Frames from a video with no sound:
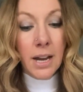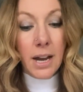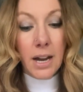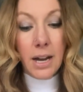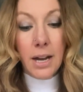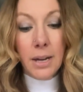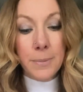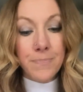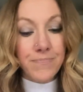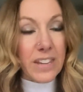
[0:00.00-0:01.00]

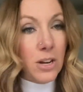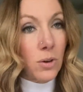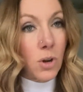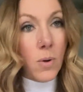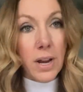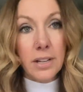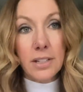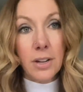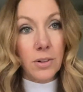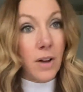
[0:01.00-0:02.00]
Um, you know, go on,
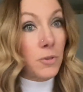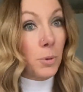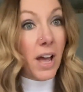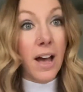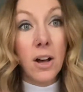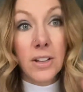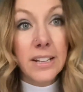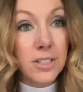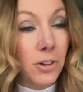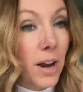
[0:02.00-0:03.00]
you know, Comfortable Hell,
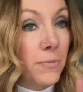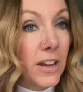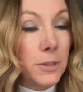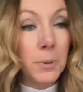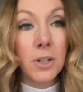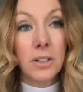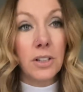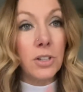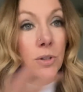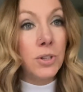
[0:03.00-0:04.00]
Instagram, Facebook,
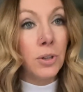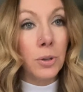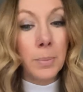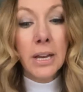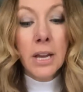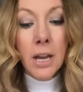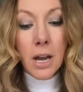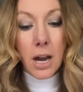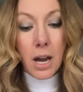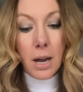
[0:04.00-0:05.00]
YouTube.
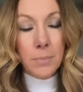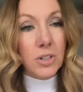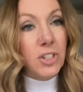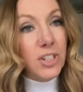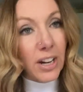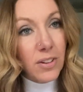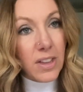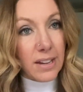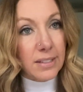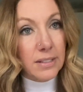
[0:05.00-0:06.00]
Um, share
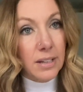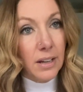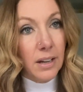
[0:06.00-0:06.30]
this.